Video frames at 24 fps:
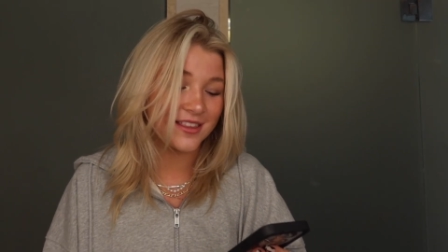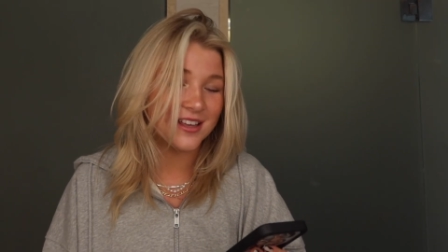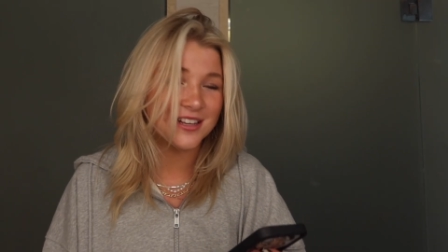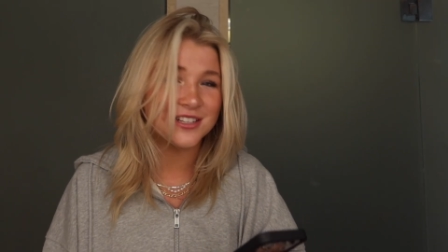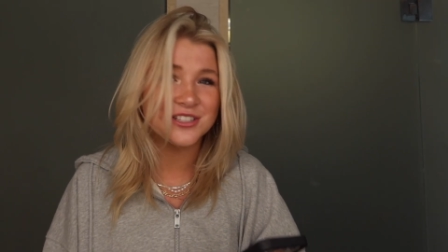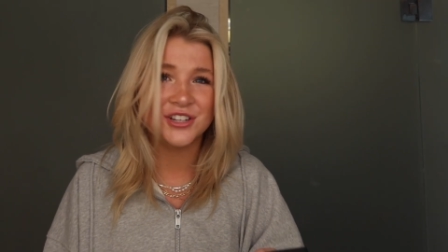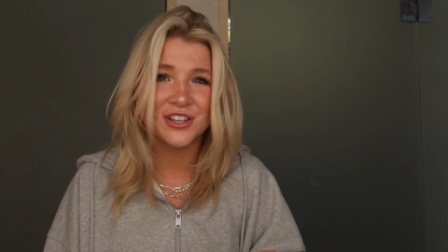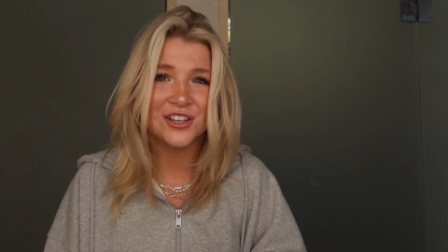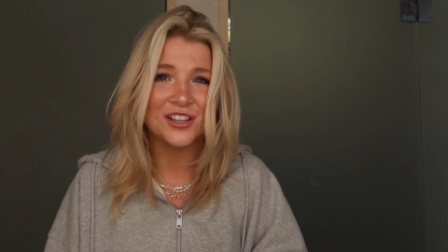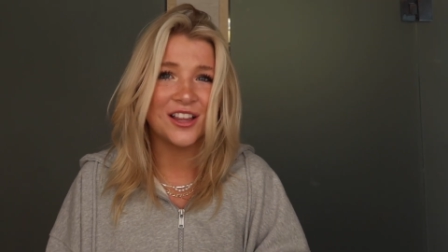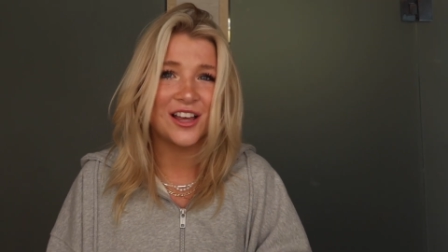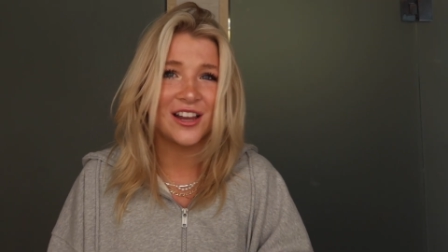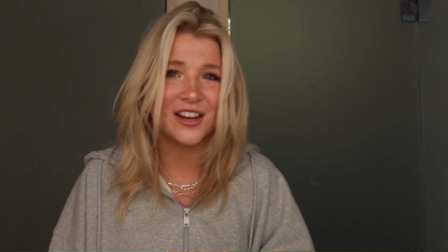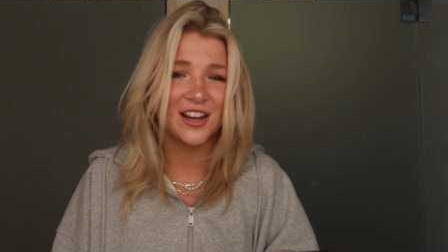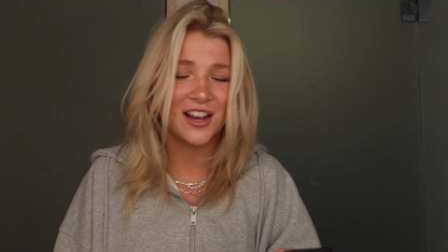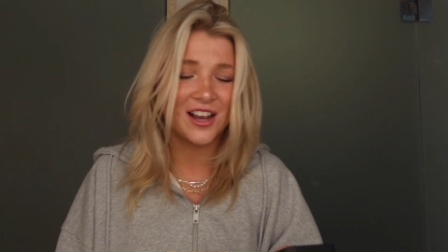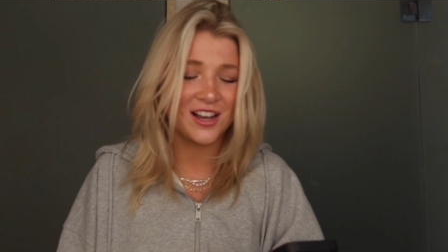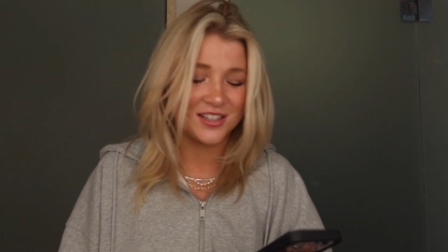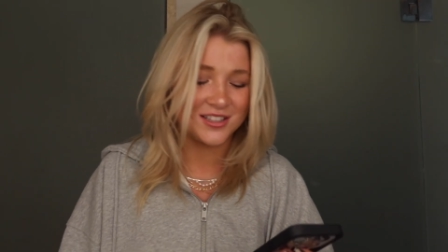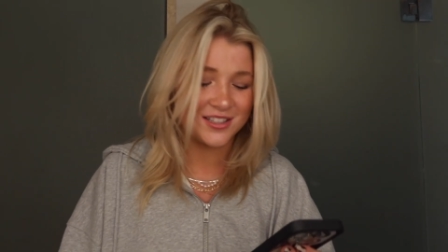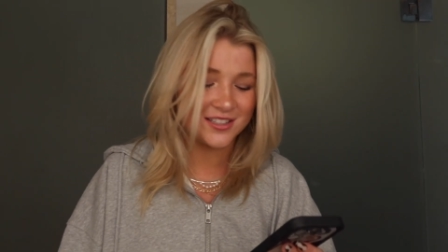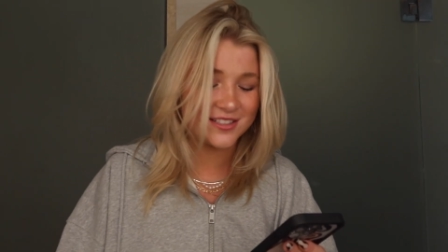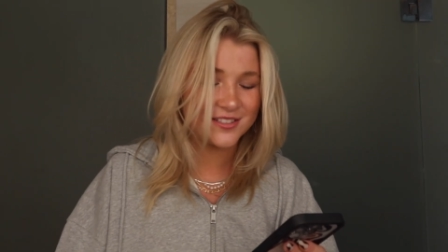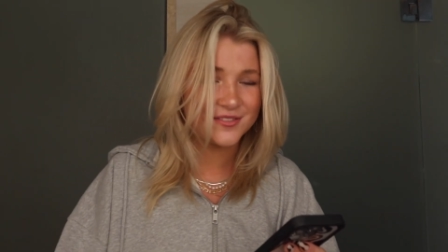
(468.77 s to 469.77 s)
That took a lot of
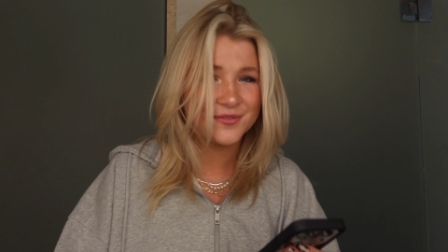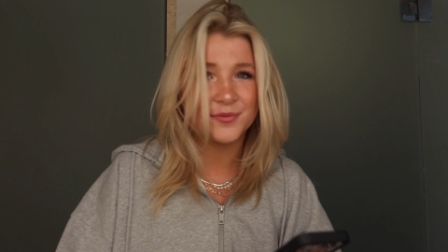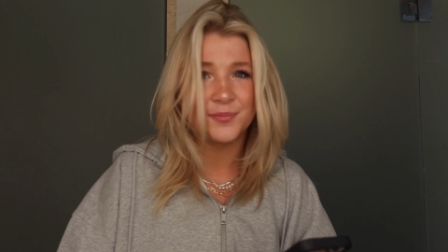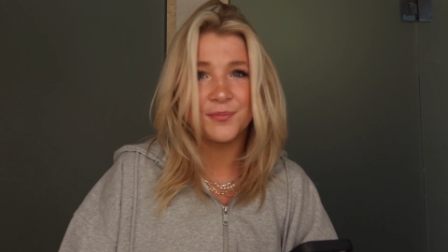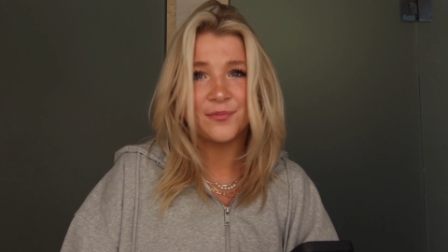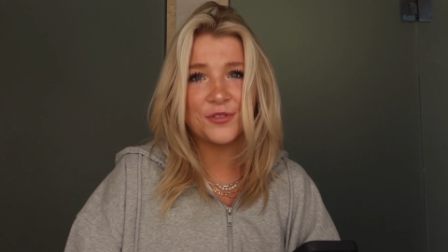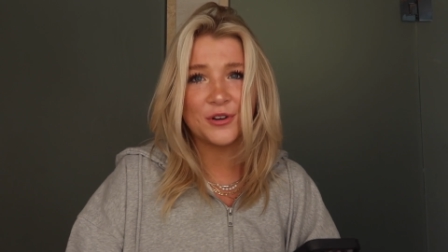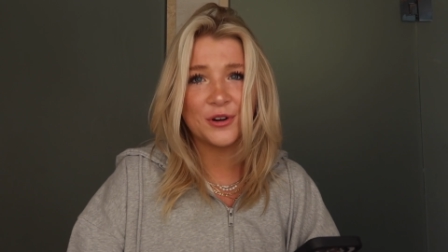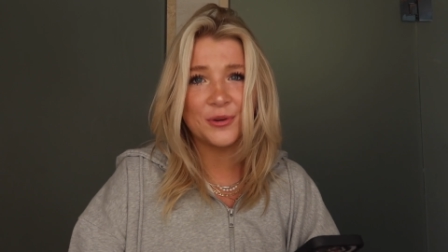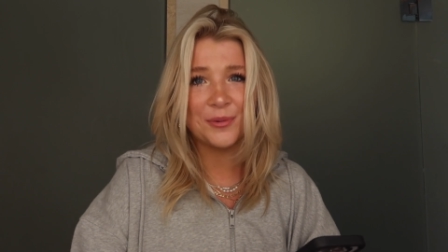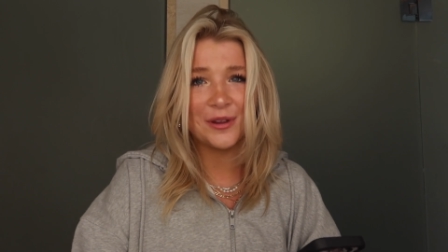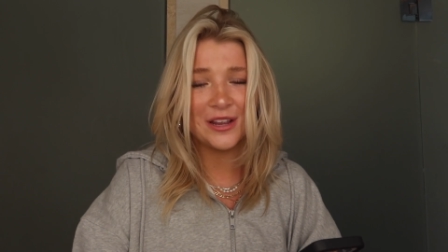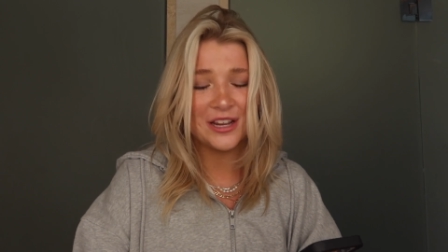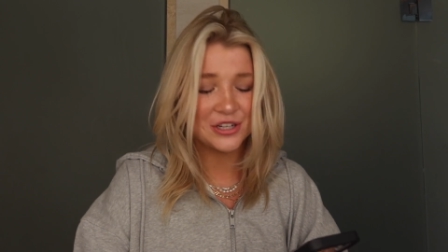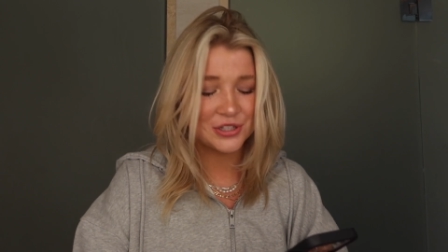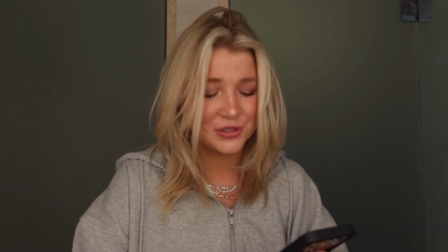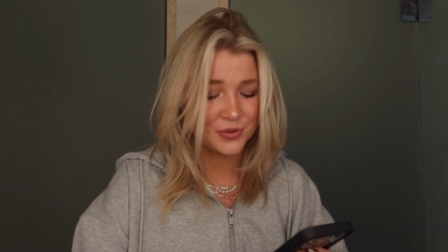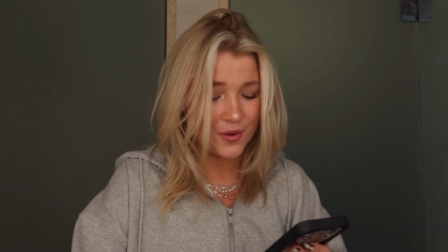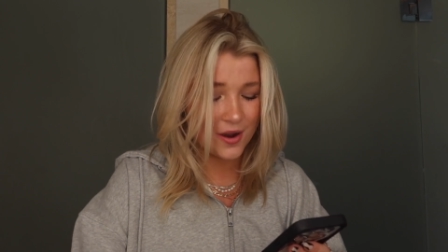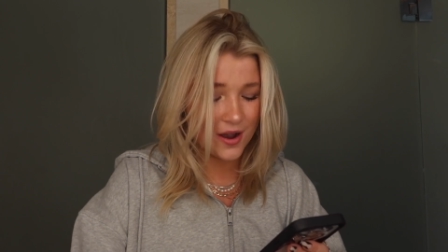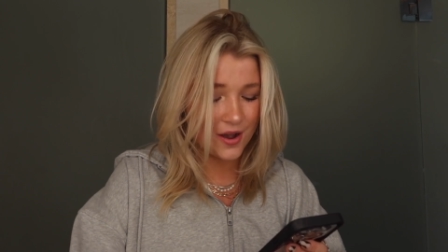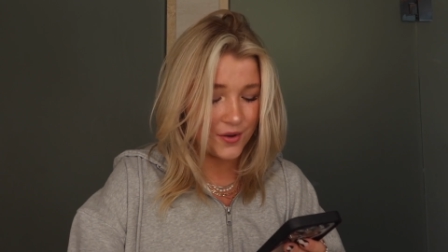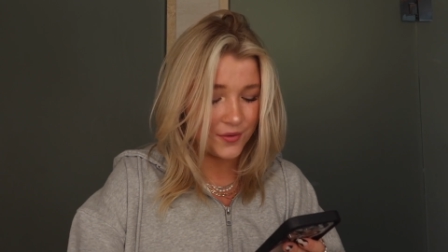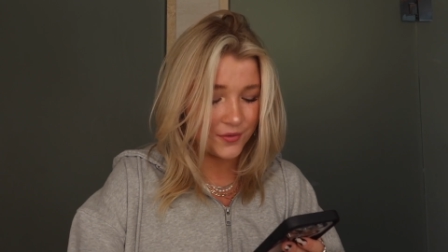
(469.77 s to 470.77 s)
guts for being
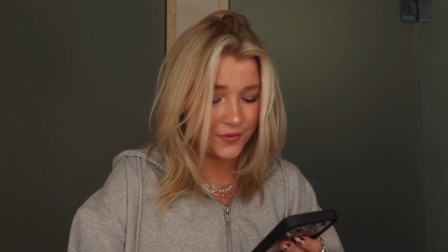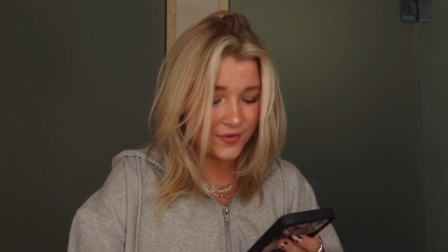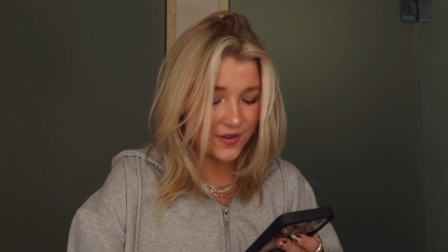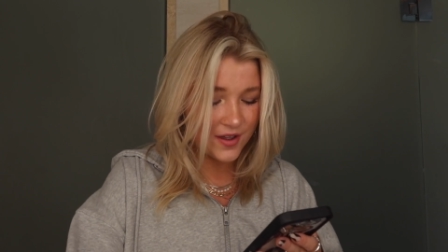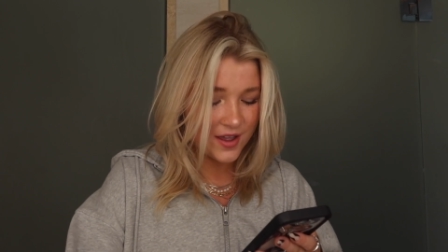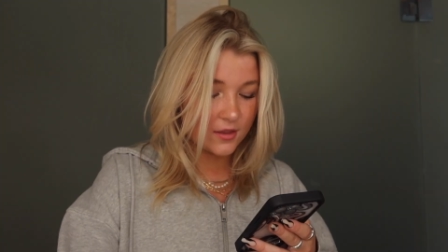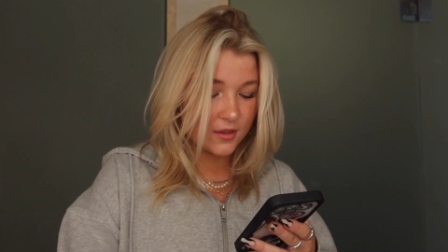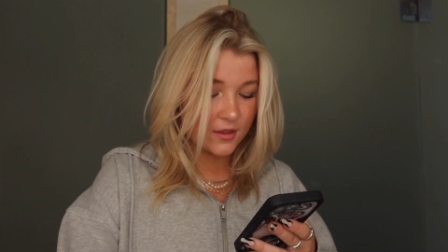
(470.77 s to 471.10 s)
12.